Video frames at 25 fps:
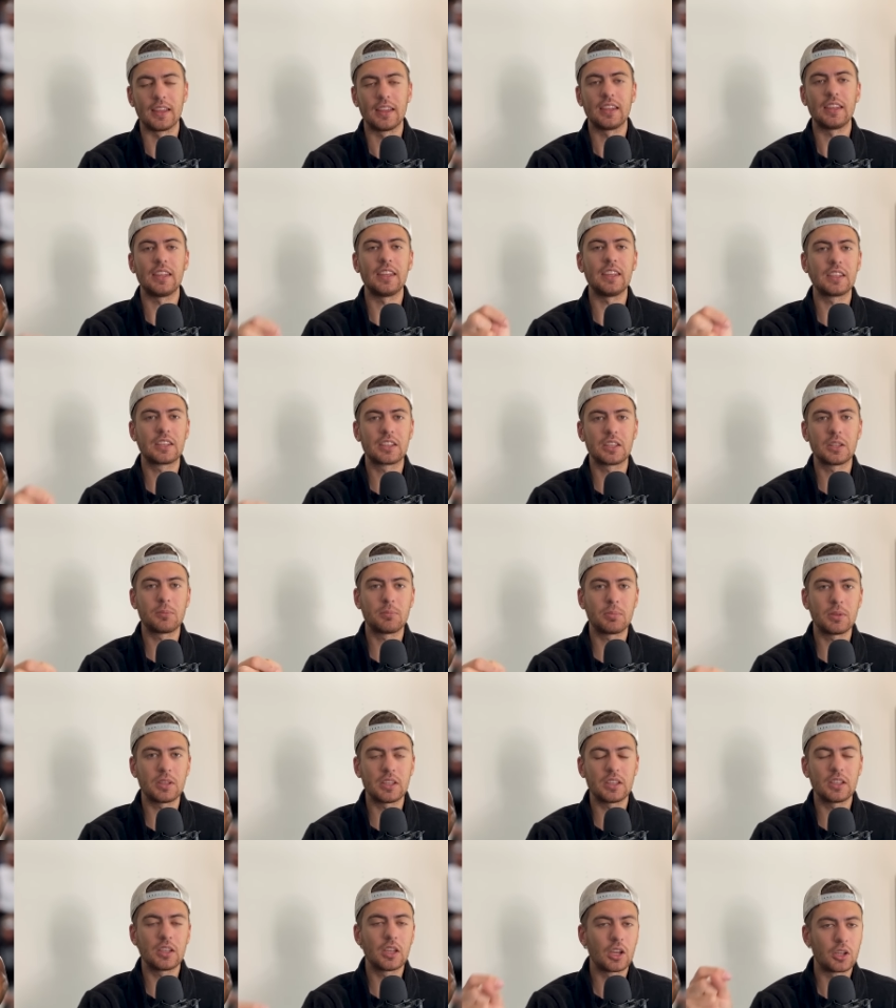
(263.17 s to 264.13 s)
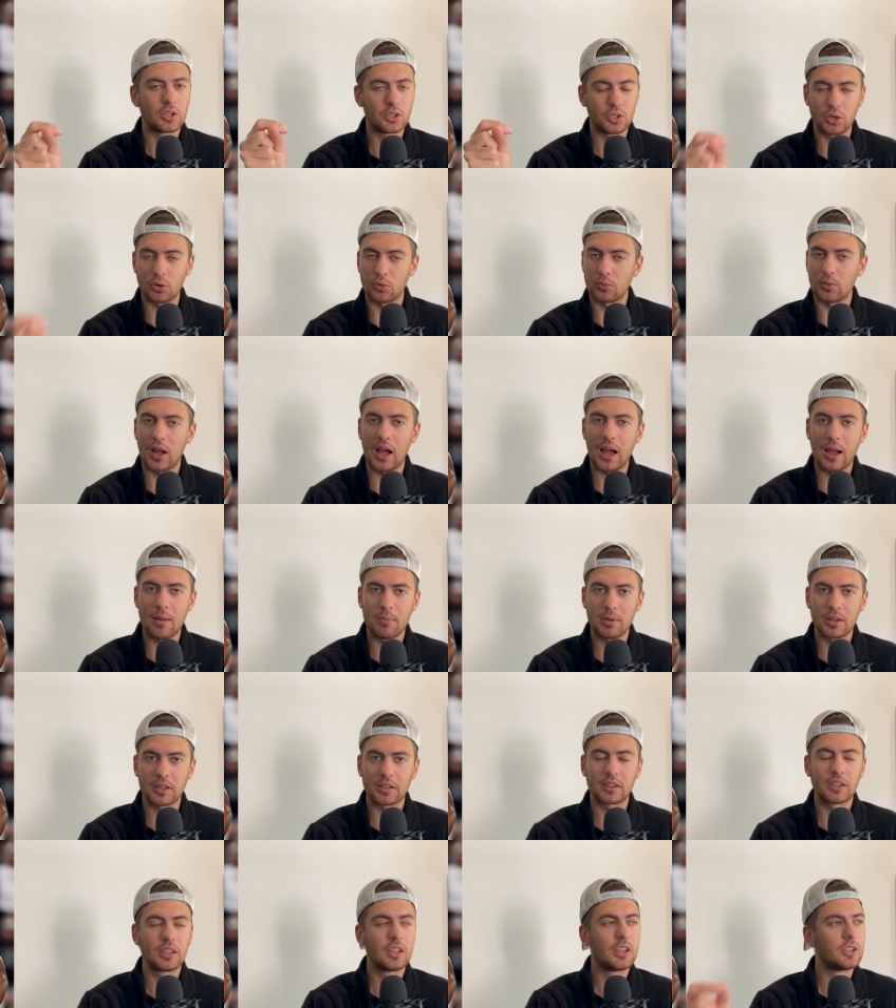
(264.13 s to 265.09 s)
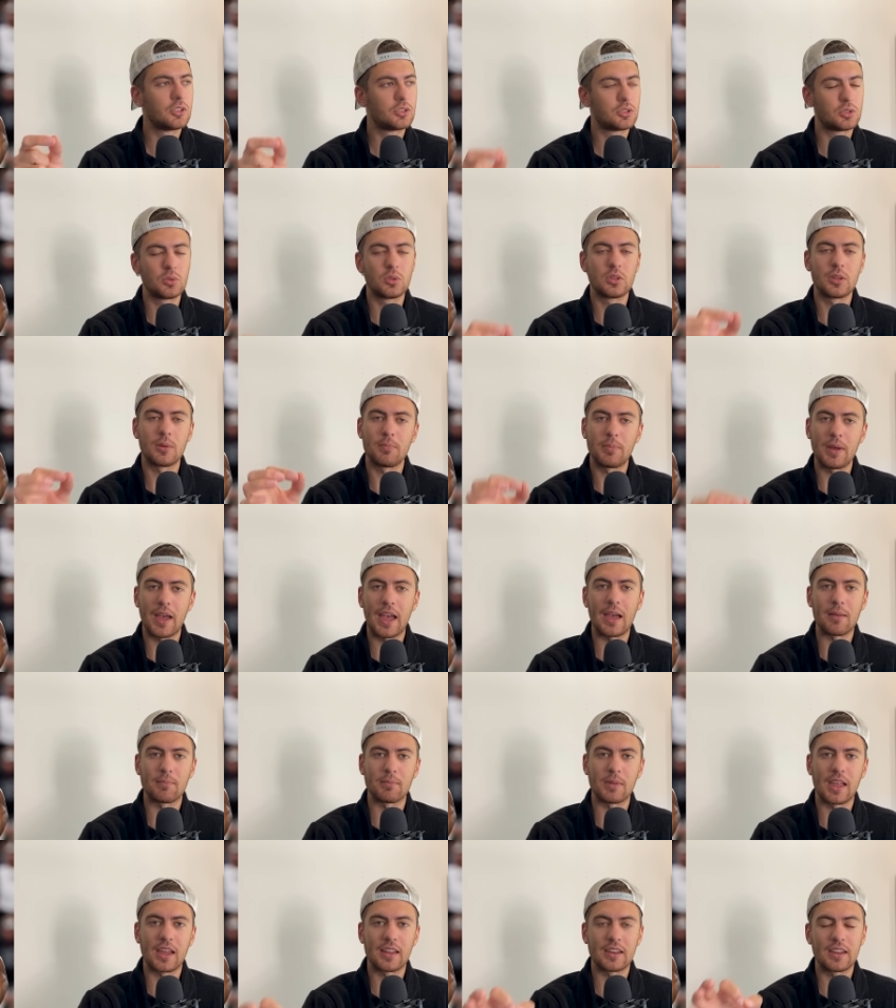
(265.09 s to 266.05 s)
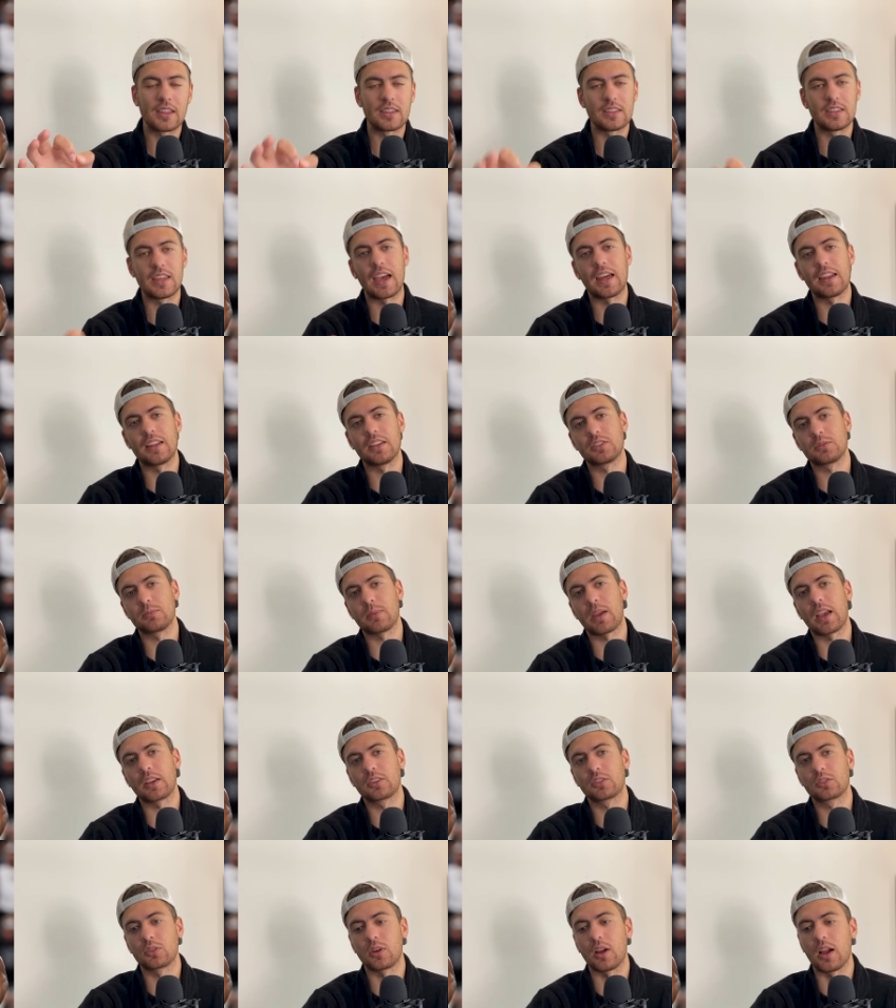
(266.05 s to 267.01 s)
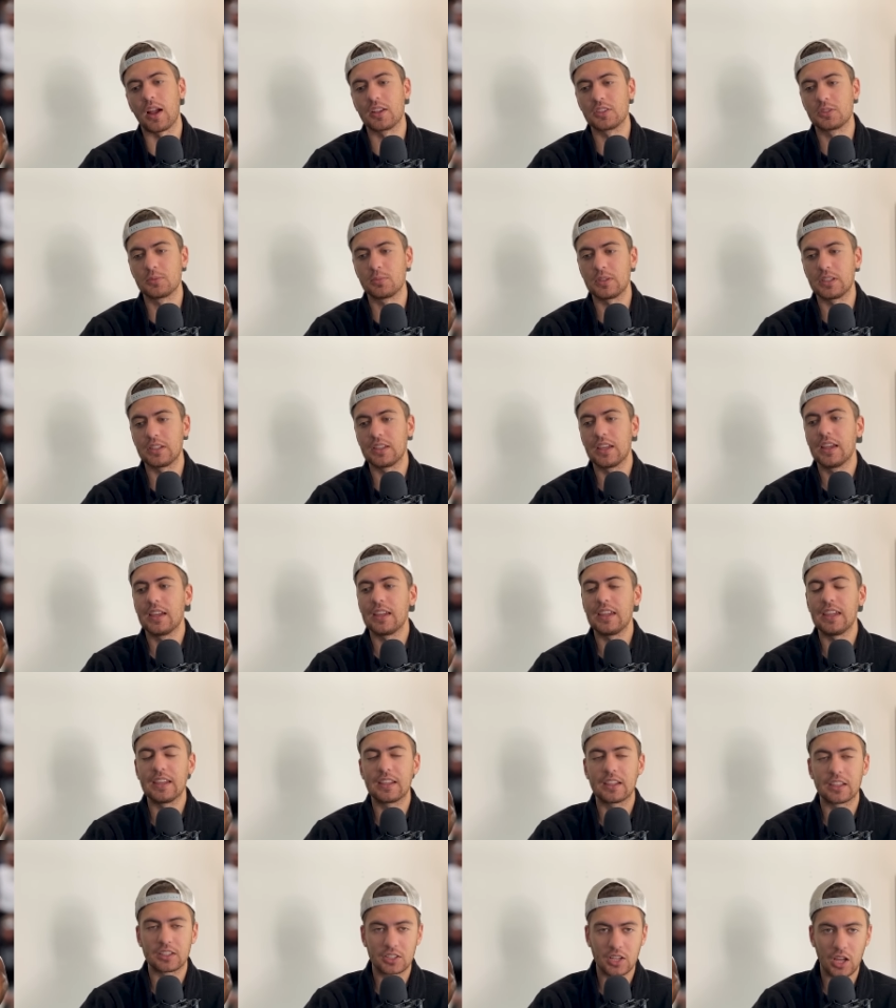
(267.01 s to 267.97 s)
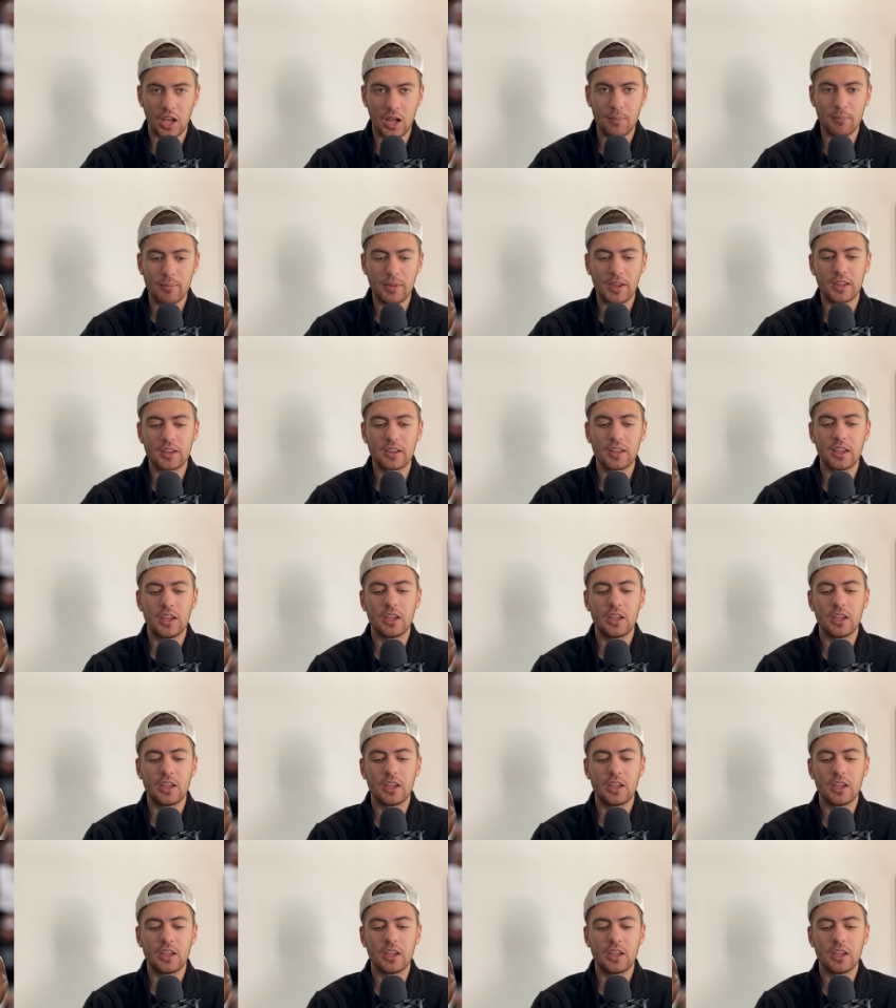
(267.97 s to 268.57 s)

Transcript: He could be your Robin to the Batman. That is Maxx Crosby. He could come in,